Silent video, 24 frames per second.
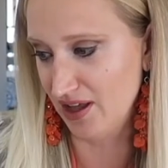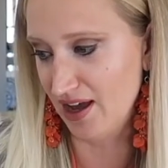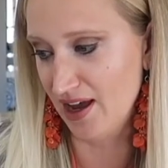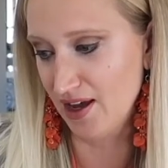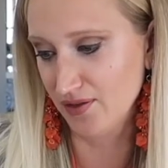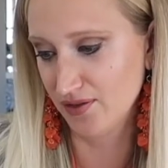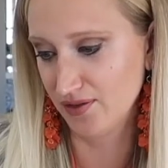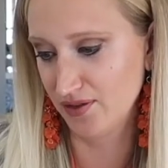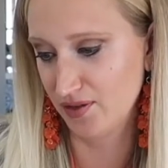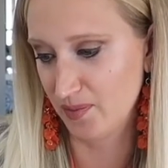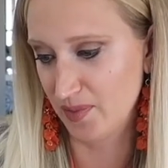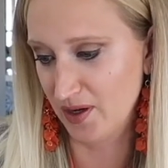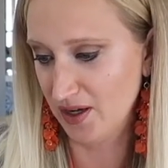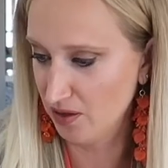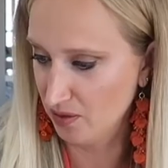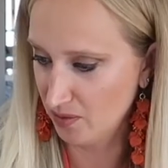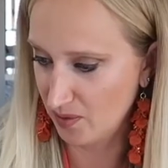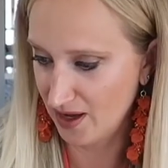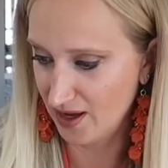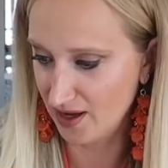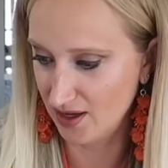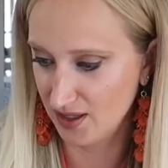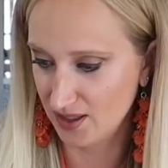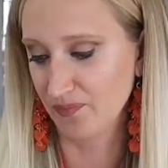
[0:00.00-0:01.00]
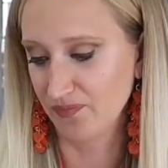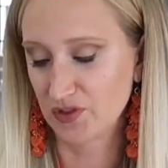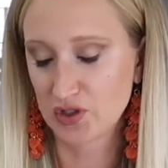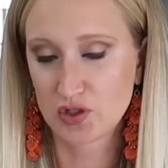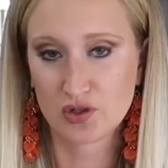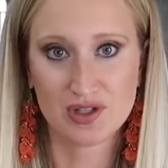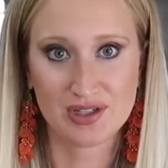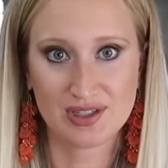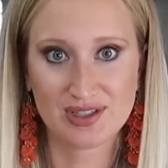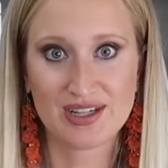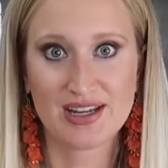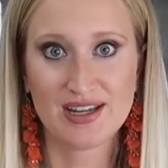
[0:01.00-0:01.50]
left, by the way. So
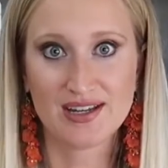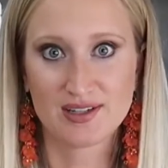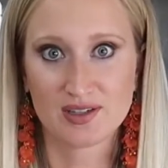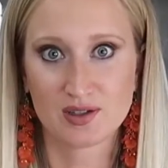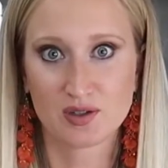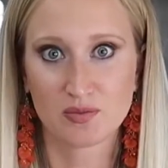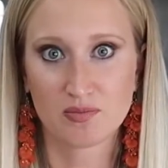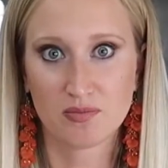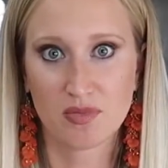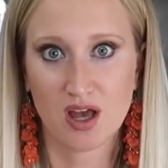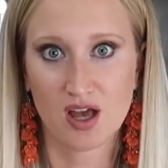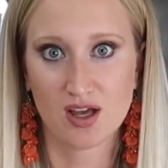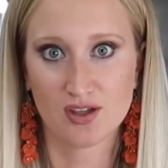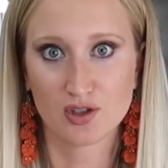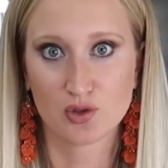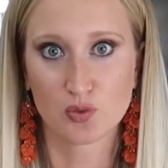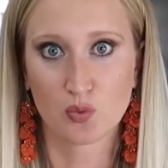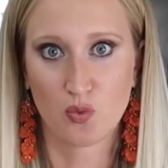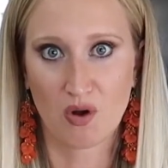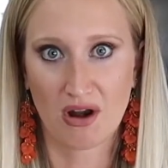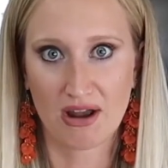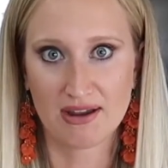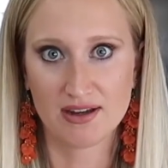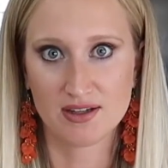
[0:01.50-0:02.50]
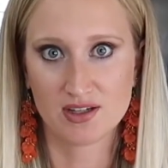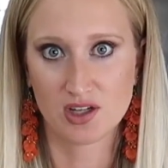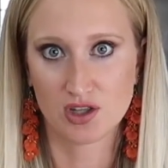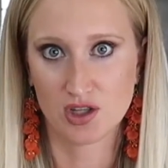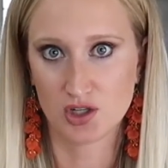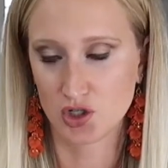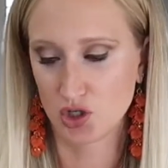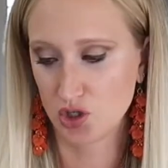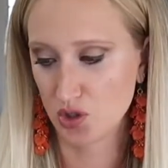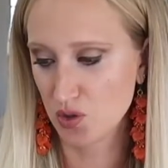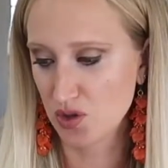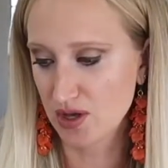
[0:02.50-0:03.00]
this takes us right to the
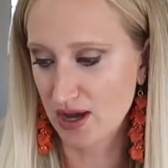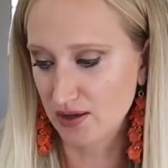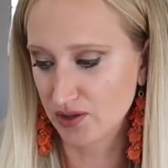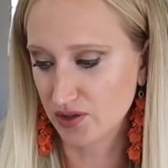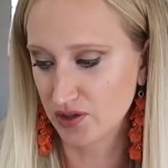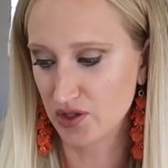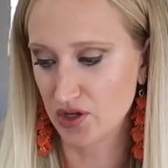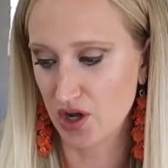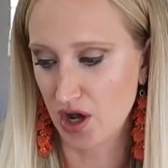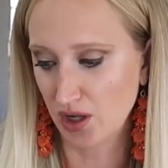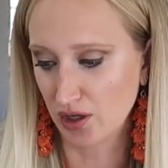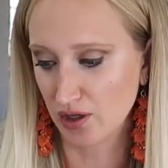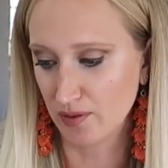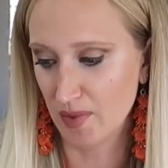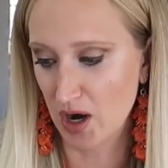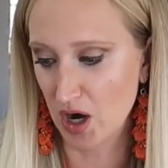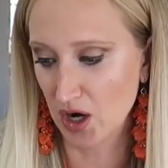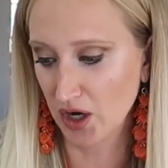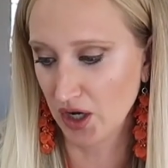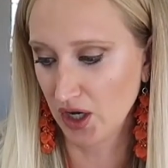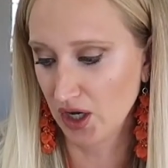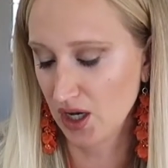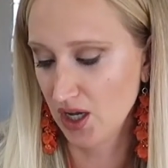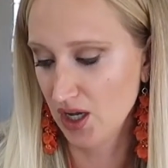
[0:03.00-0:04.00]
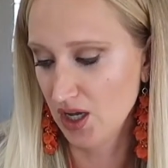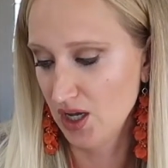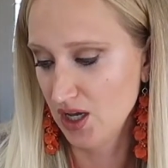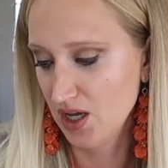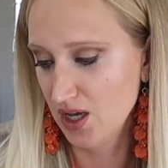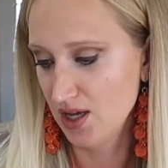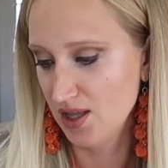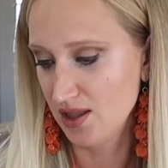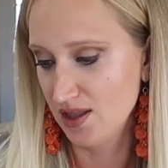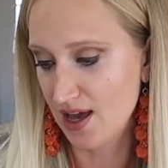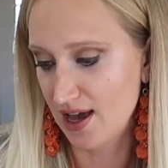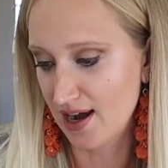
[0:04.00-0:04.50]
$2,000 mark
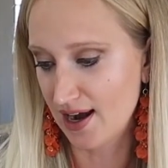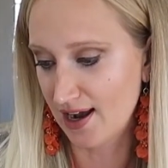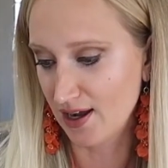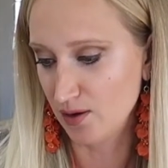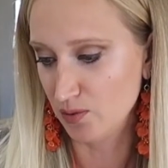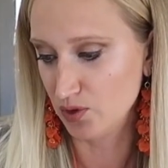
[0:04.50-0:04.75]
that I